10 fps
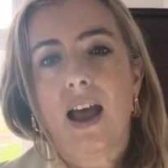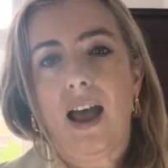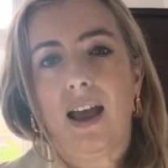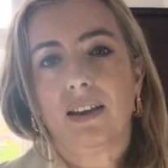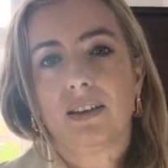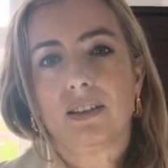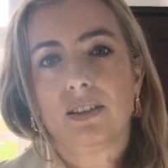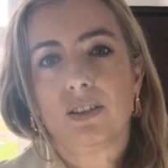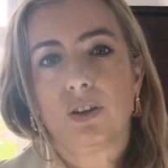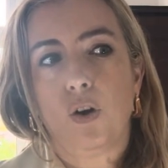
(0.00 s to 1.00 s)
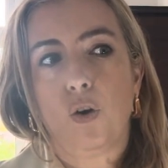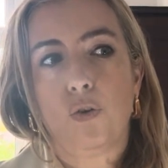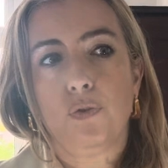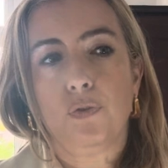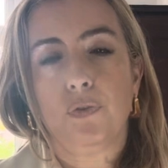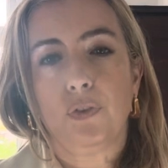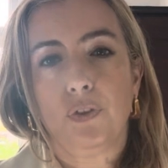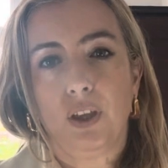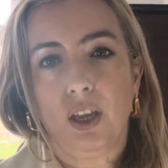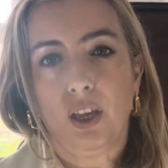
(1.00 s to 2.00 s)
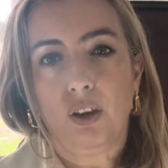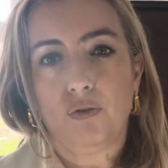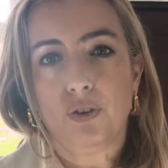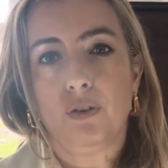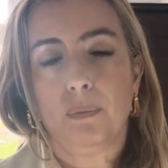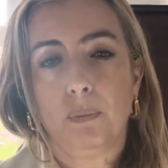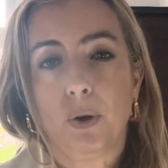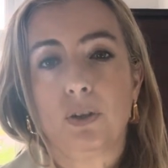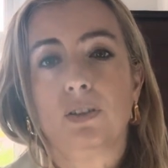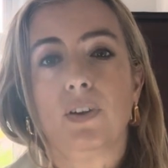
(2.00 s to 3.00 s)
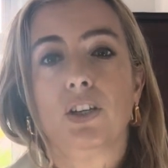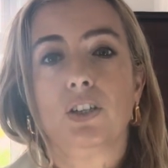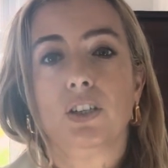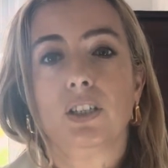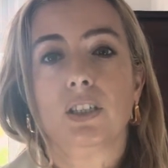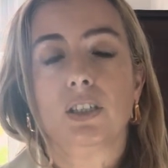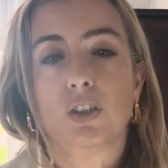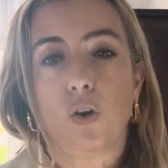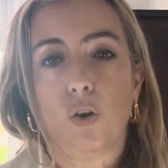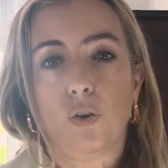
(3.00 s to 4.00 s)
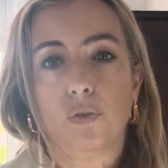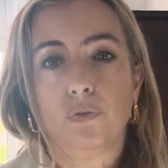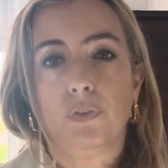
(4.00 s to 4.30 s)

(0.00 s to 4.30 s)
and of the motivations of